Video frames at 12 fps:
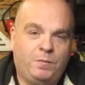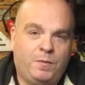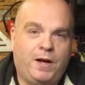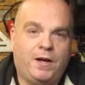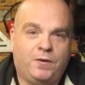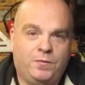it
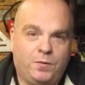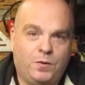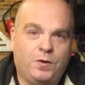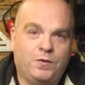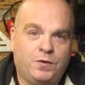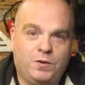back and
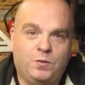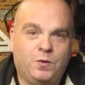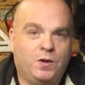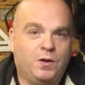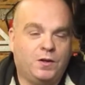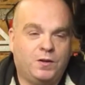forth to
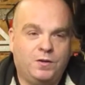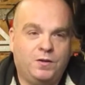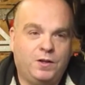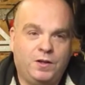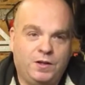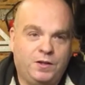work.
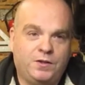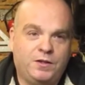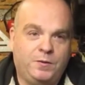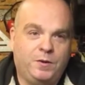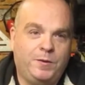There didn't seem